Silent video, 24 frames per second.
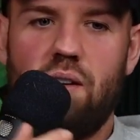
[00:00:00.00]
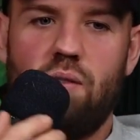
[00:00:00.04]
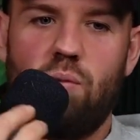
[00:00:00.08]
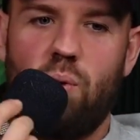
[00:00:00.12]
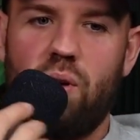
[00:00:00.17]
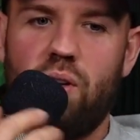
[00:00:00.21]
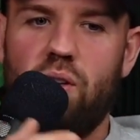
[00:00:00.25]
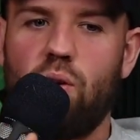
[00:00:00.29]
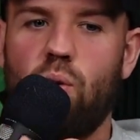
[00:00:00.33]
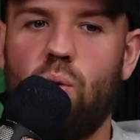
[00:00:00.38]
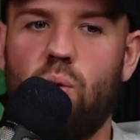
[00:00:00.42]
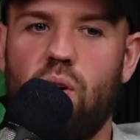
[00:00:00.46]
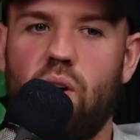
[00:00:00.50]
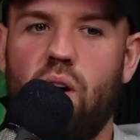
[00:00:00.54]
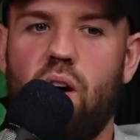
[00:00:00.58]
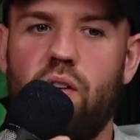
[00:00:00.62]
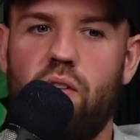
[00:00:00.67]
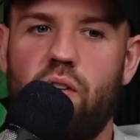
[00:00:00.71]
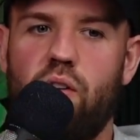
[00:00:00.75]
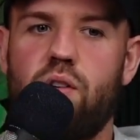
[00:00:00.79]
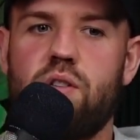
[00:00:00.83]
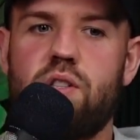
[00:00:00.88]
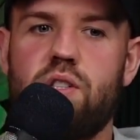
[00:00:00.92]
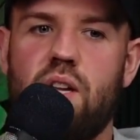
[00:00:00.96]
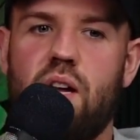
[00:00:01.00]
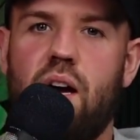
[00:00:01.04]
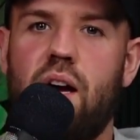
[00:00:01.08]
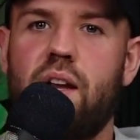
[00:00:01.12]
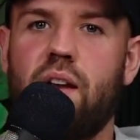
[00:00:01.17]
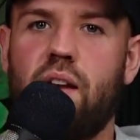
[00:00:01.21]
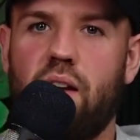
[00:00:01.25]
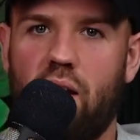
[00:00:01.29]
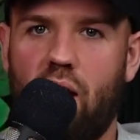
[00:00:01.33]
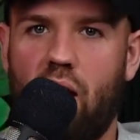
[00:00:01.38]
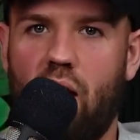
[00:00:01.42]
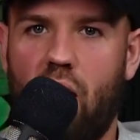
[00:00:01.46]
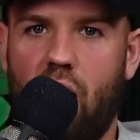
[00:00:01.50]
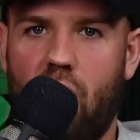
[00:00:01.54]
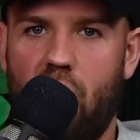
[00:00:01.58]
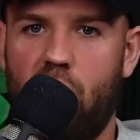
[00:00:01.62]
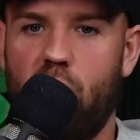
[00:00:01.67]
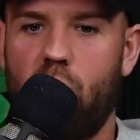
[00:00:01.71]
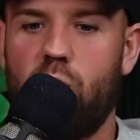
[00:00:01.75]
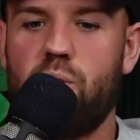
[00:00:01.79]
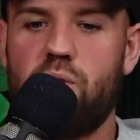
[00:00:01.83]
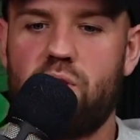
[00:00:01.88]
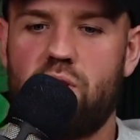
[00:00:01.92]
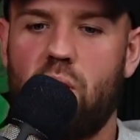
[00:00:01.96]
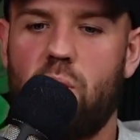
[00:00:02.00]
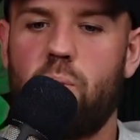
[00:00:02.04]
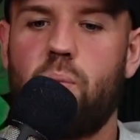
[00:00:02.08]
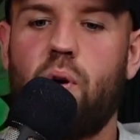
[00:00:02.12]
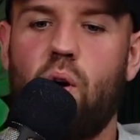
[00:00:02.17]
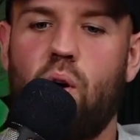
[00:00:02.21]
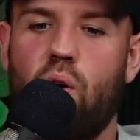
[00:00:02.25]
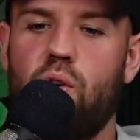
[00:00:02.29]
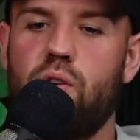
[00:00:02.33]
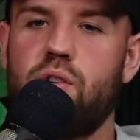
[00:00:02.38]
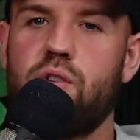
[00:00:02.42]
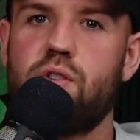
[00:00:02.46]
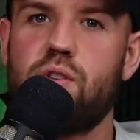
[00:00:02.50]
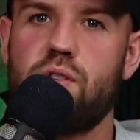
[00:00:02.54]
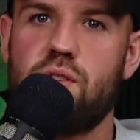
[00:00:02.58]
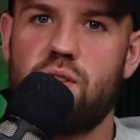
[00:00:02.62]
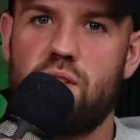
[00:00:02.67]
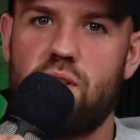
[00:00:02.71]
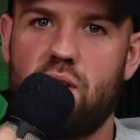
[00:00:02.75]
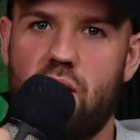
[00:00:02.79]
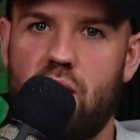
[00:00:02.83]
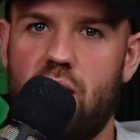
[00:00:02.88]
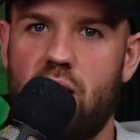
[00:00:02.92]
we don't understand how subconscious